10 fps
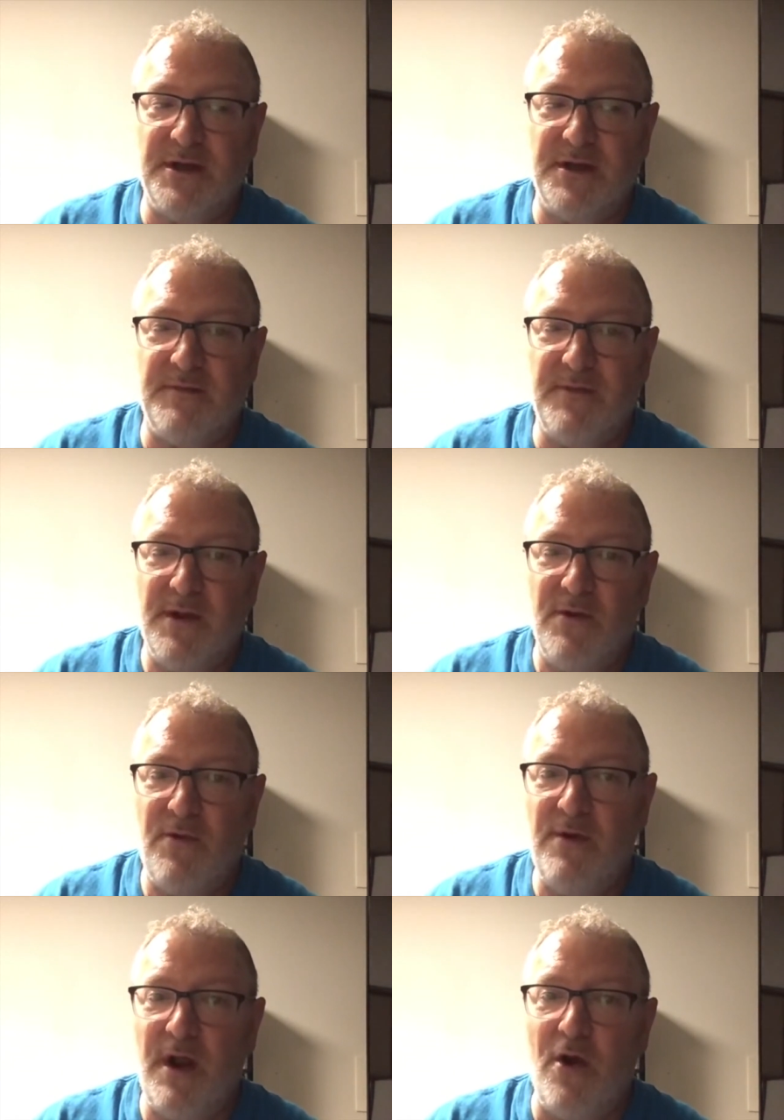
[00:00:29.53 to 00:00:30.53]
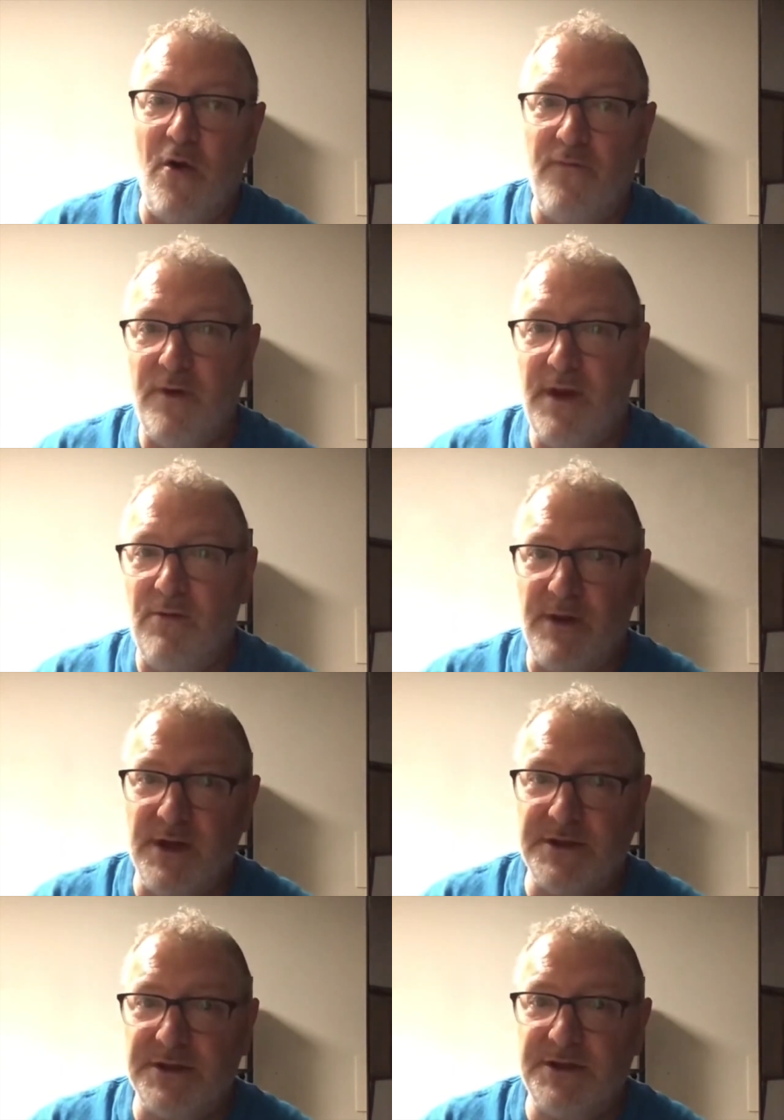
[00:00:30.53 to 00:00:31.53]
Um, we were not overly
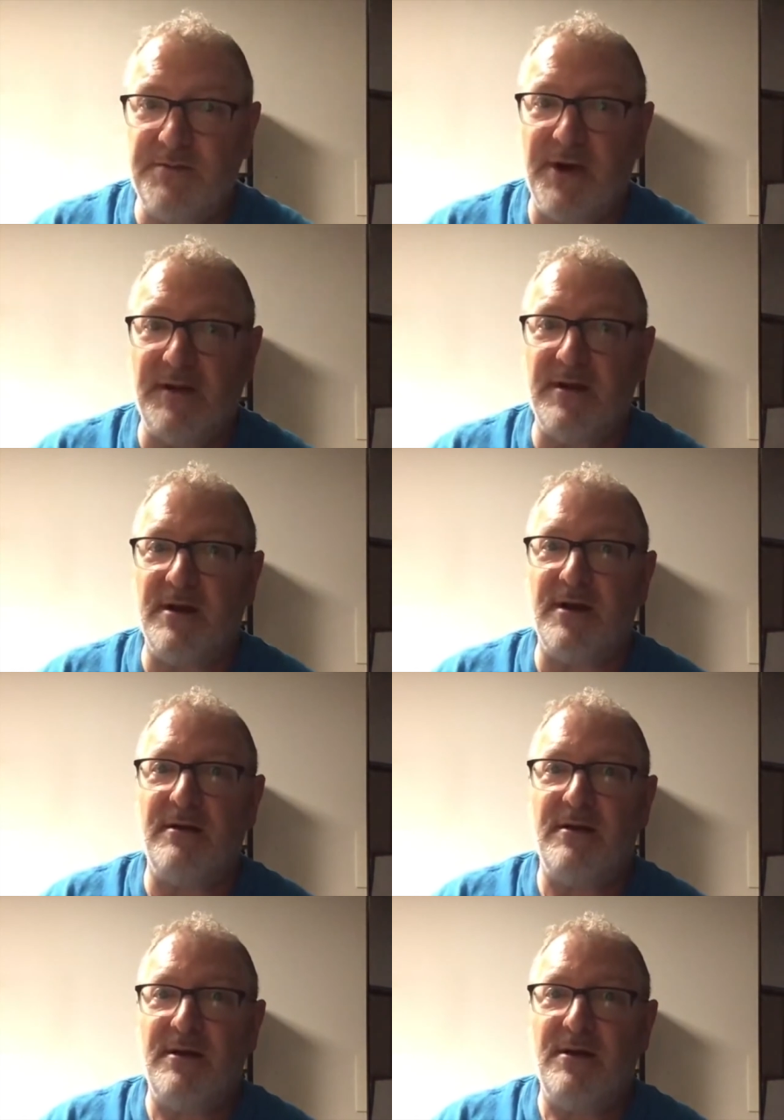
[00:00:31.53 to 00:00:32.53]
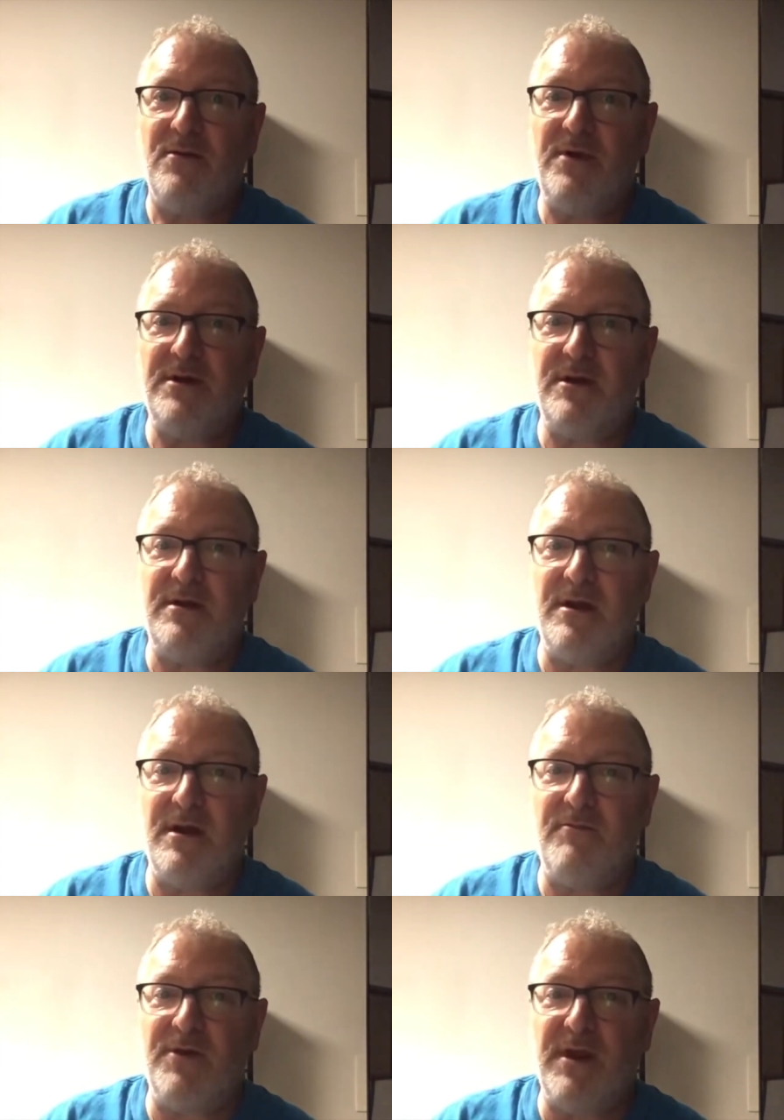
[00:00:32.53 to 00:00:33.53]
religious, but uh, we did
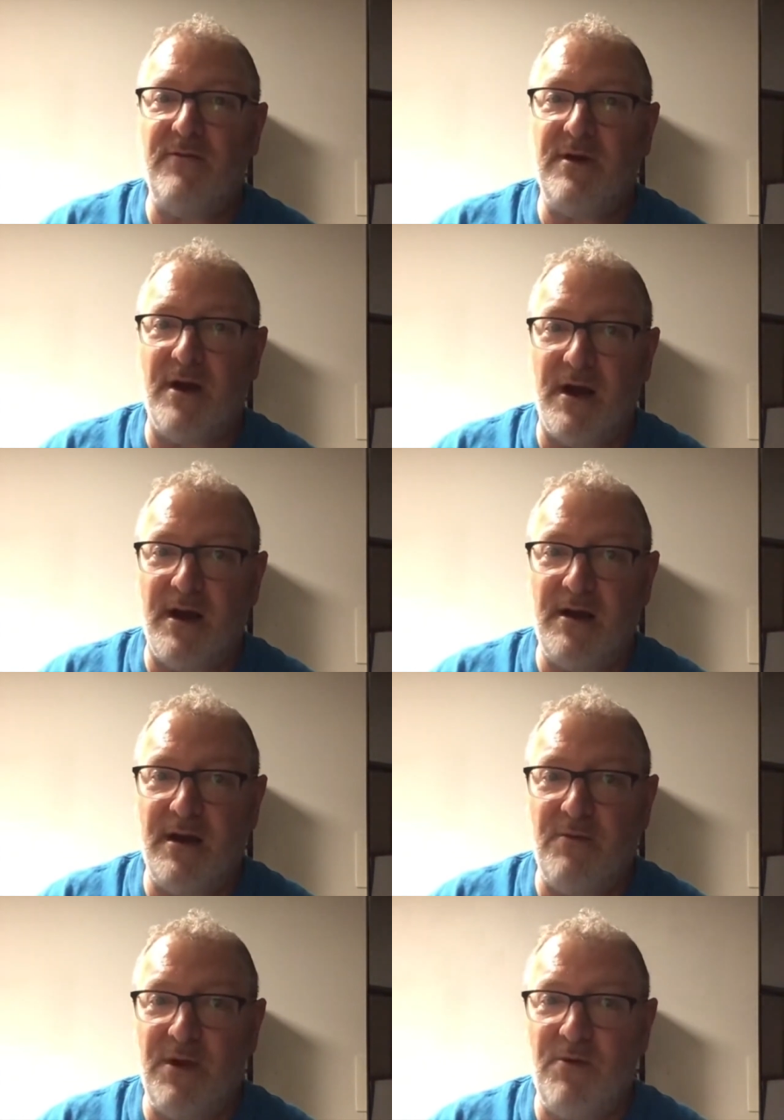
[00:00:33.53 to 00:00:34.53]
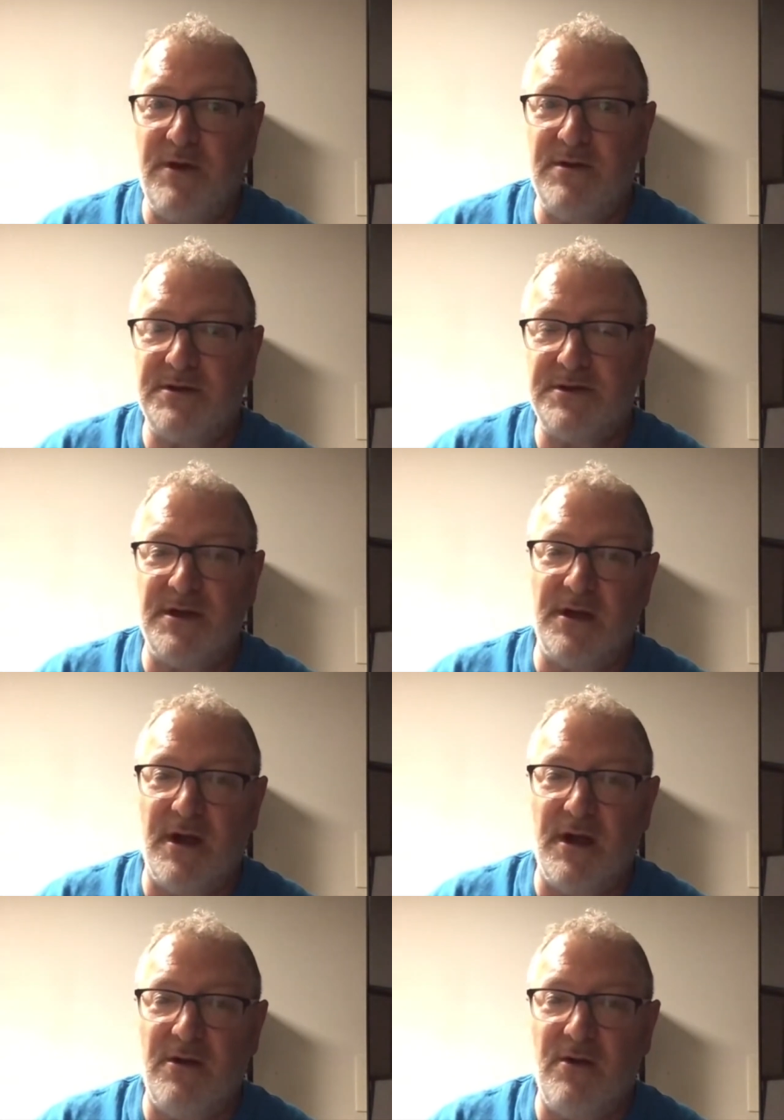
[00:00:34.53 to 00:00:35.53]
believe in God, and we went to
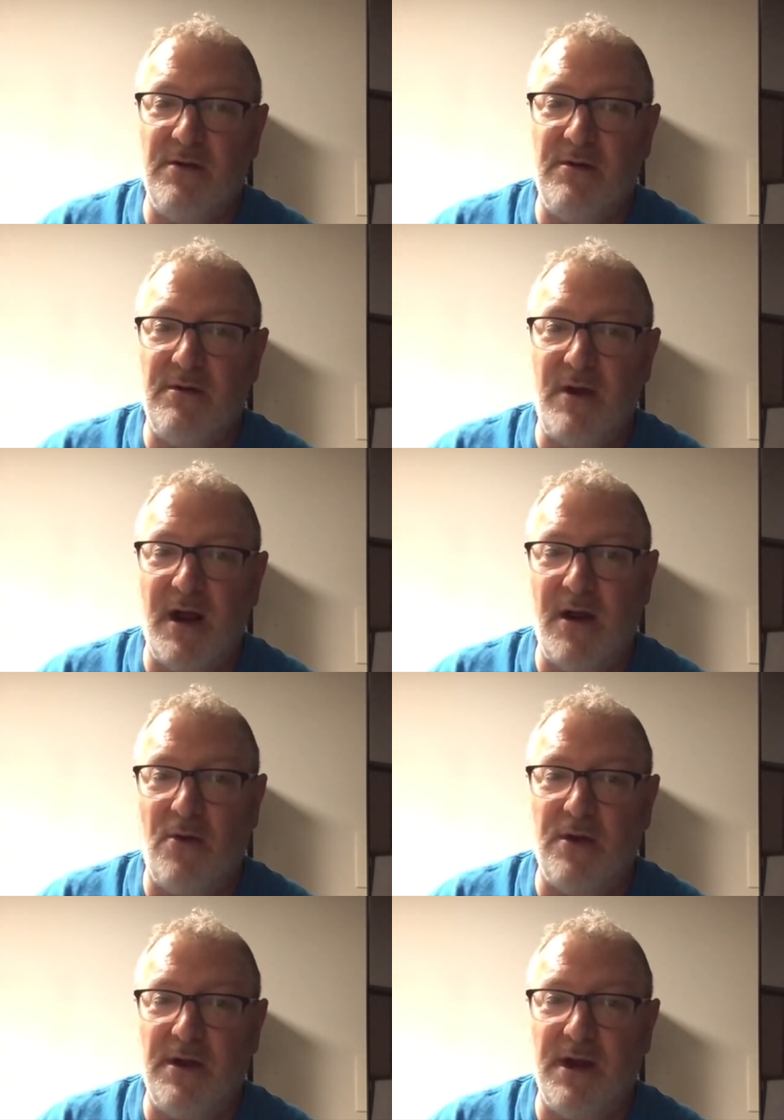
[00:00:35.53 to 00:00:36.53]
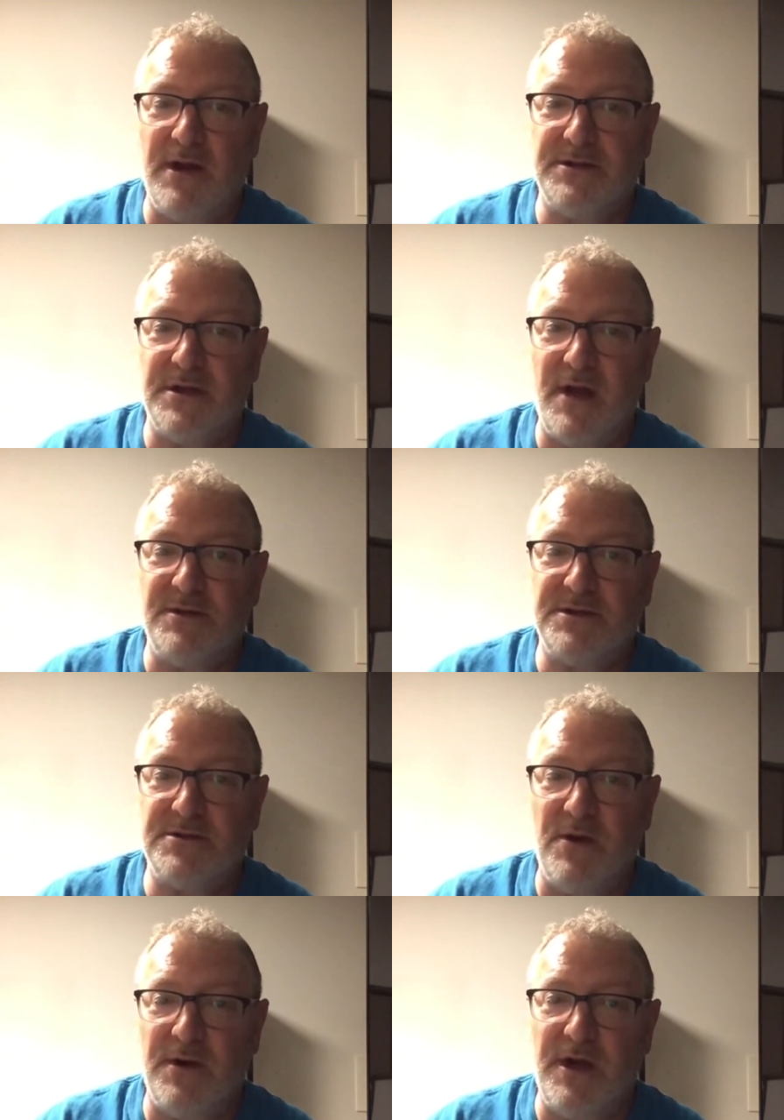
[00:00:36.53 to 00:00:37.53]
synagogue on high holy days, and I was
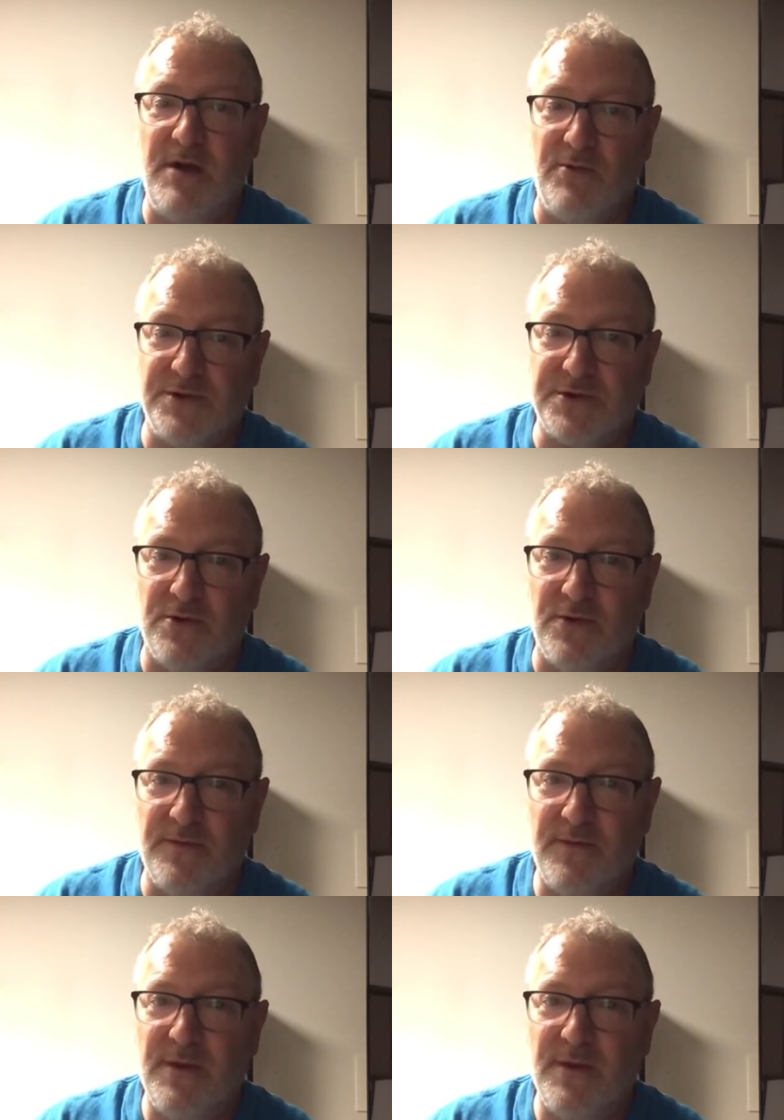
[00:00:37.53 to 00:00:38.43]
going to Hebrew school.